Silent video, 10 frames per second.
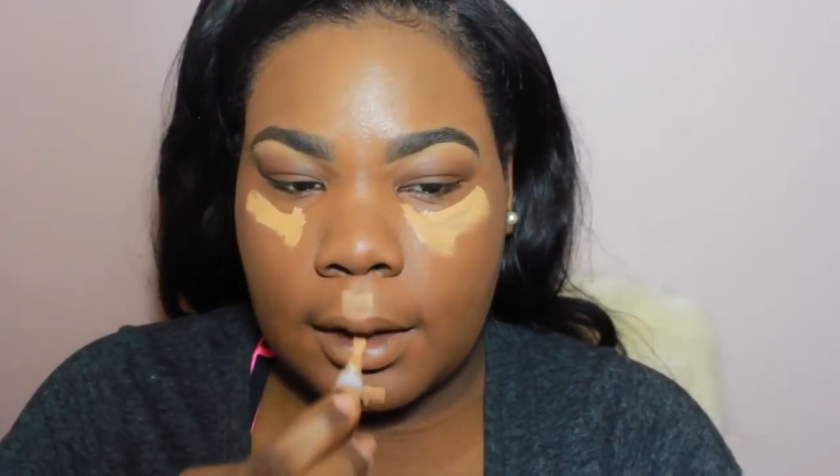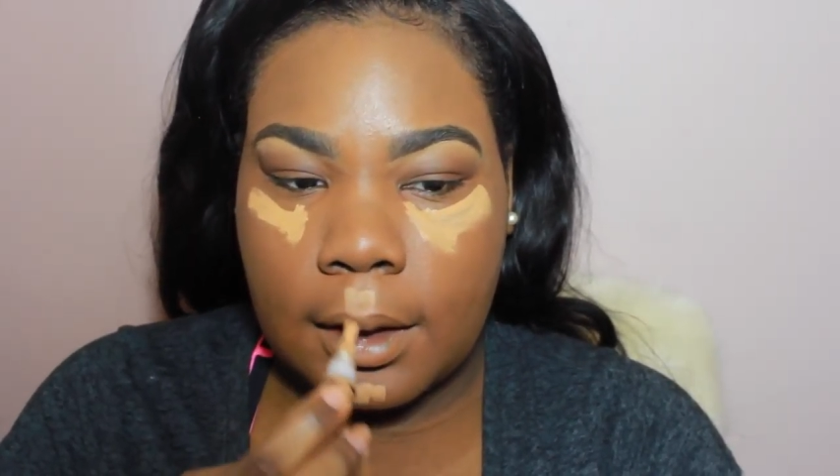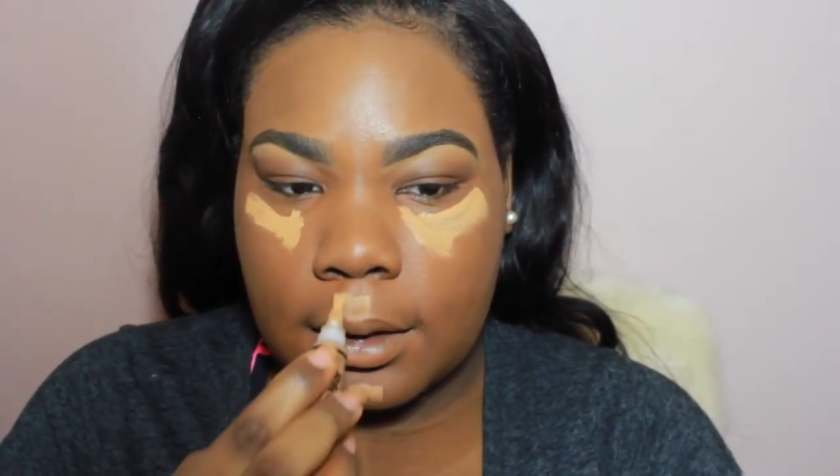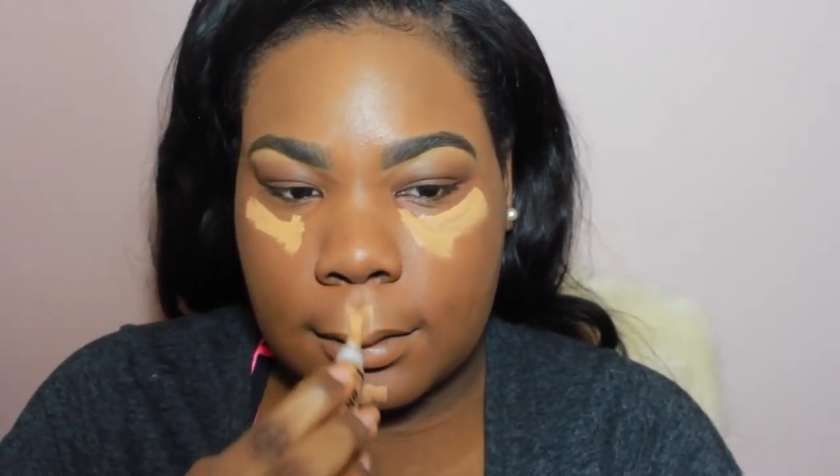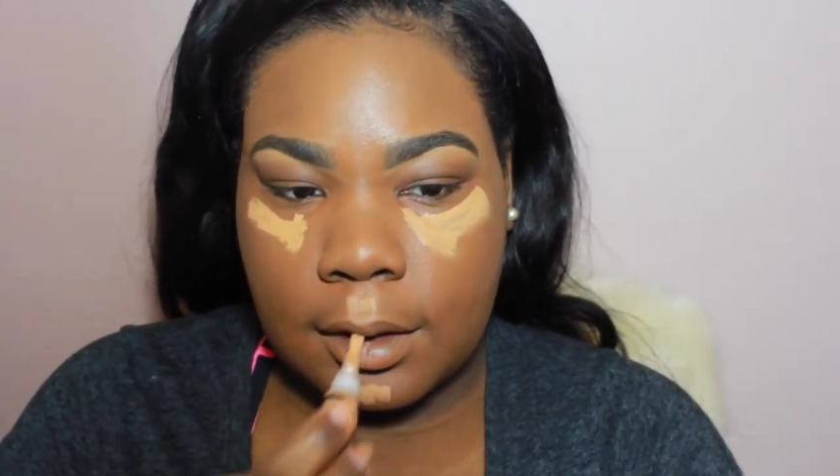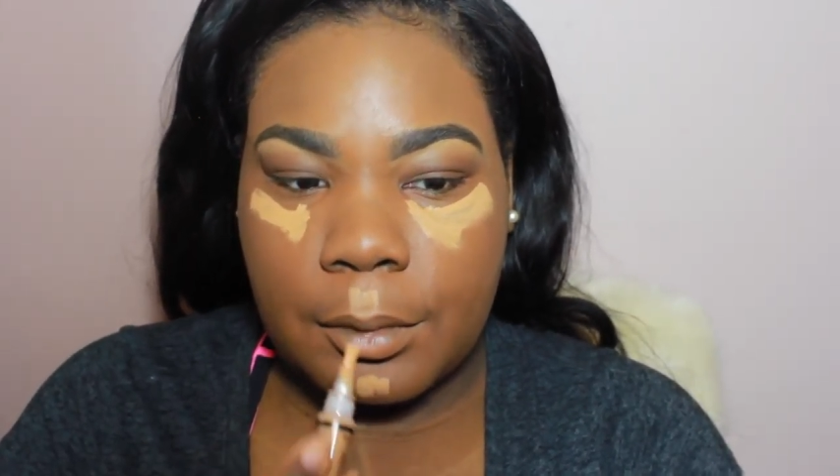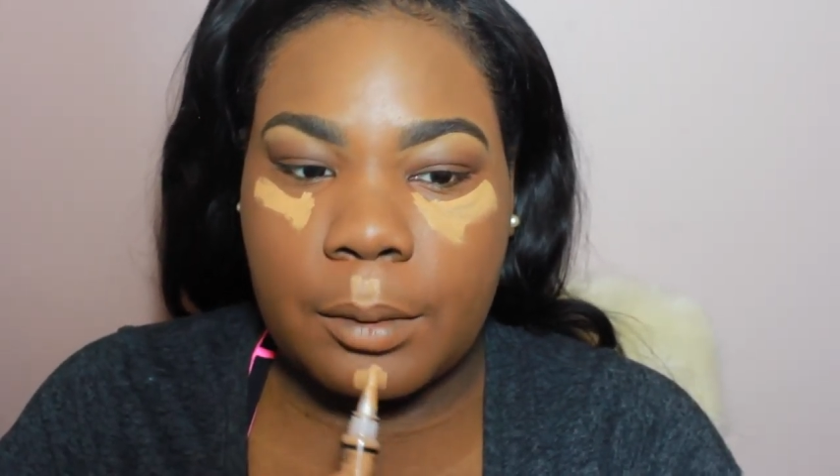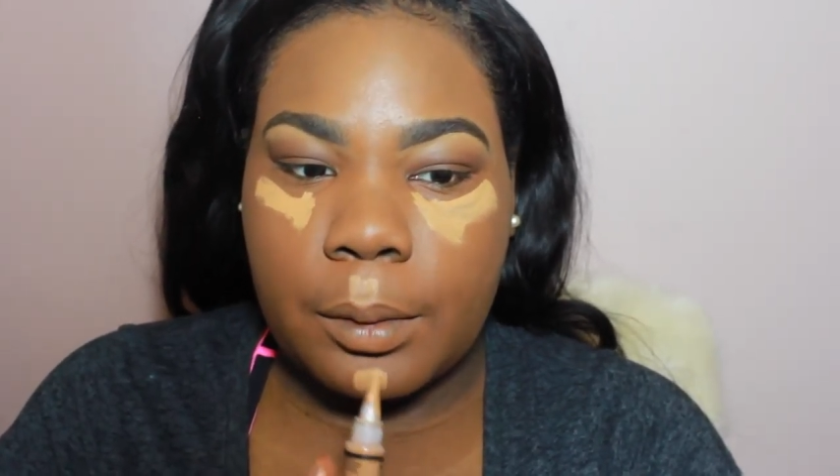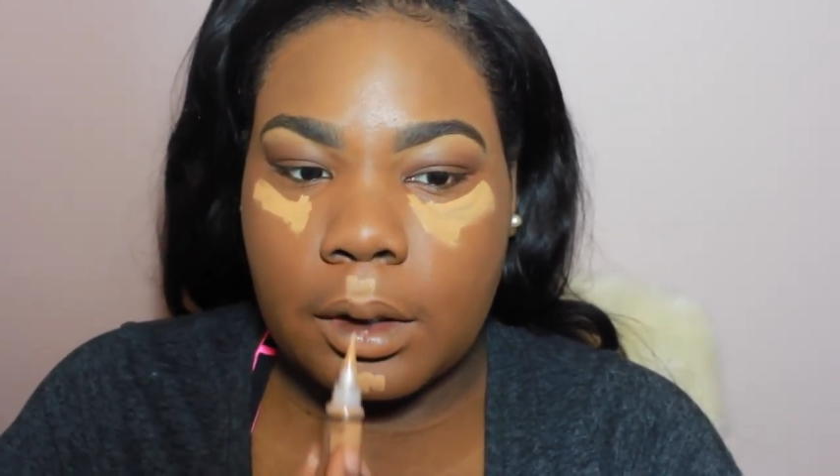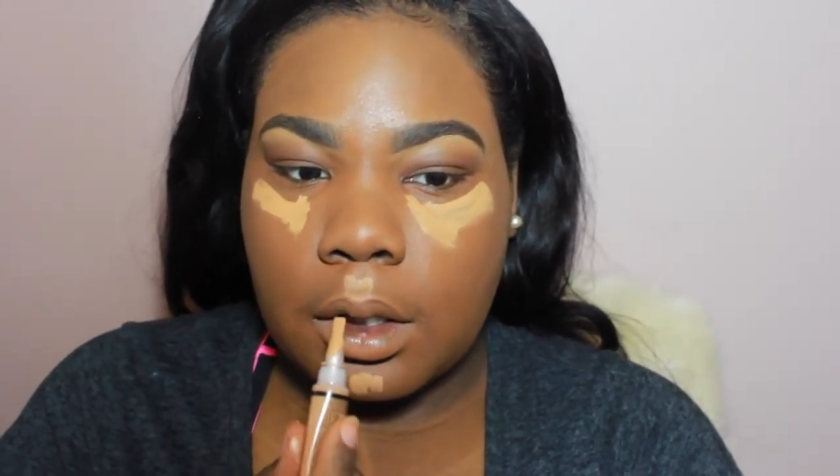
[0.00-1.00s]
Not because it
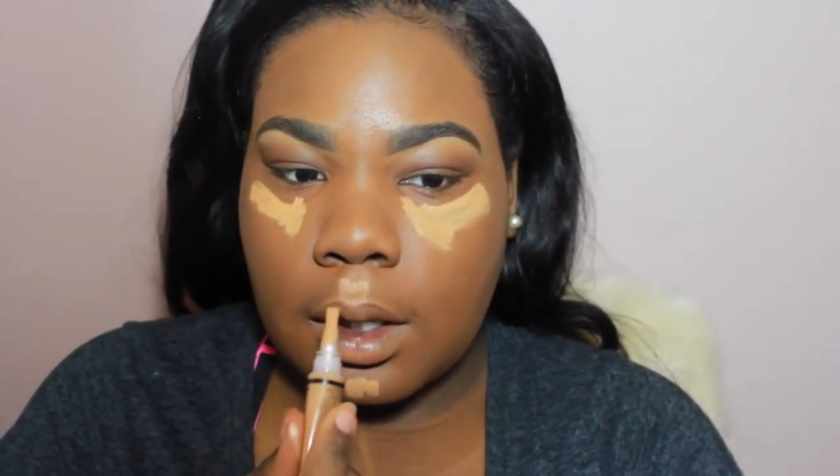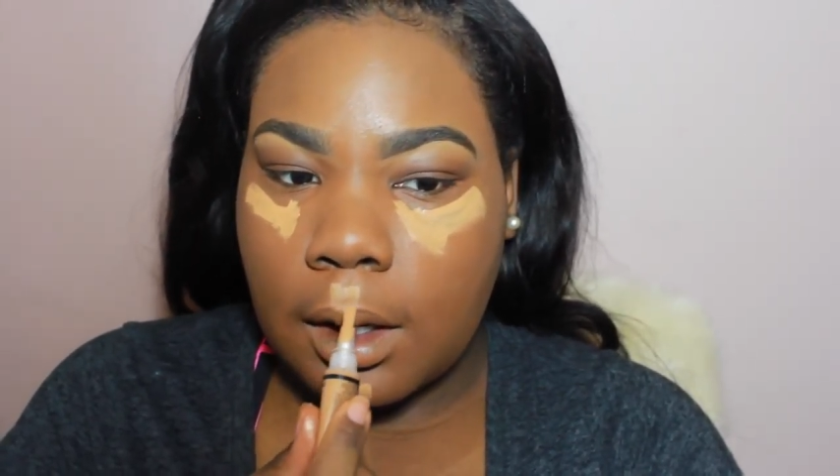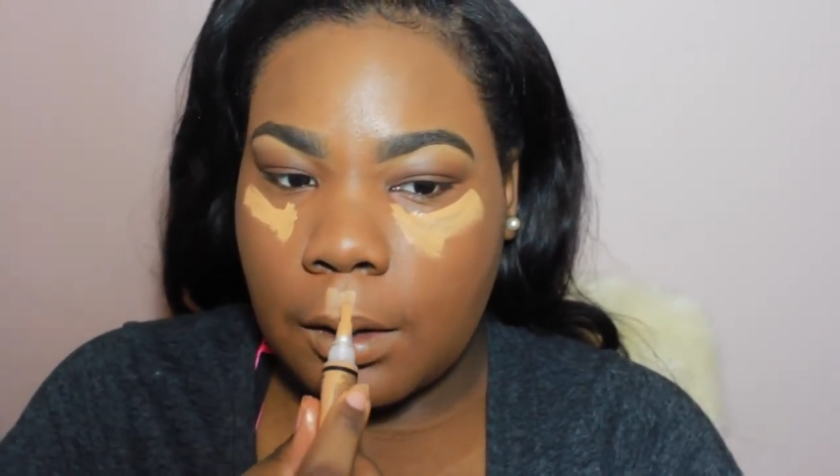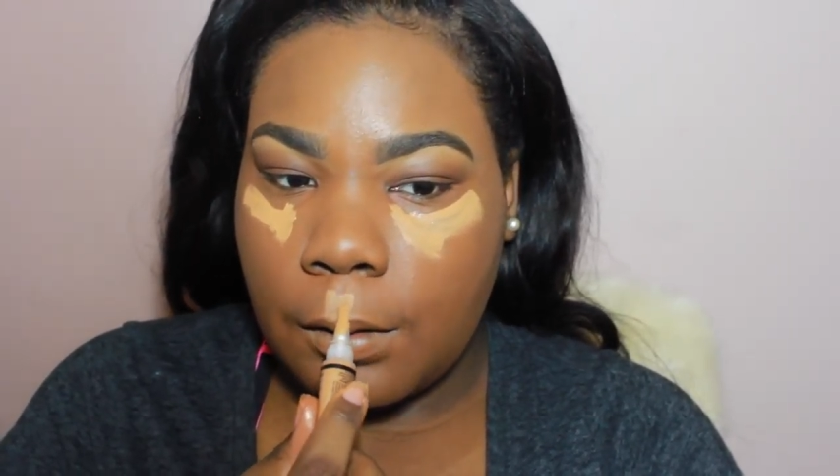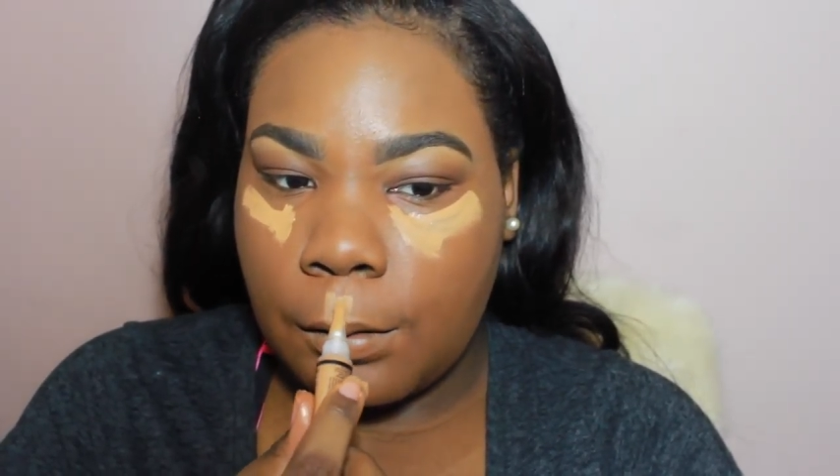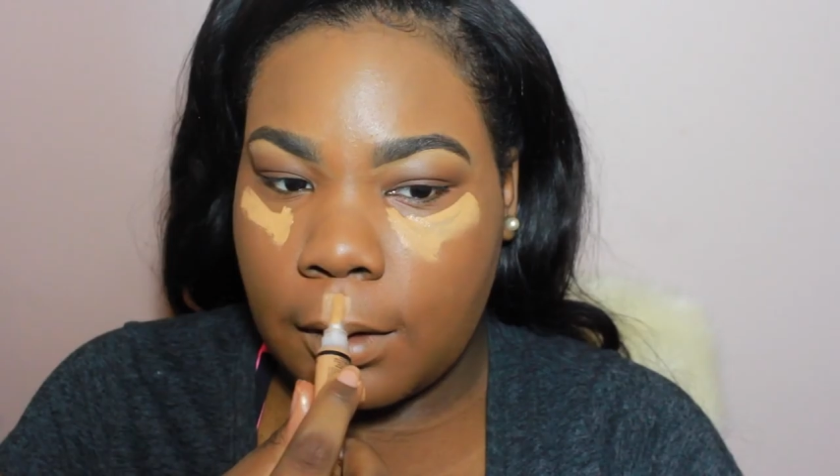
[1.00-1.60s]
makes me look like a whole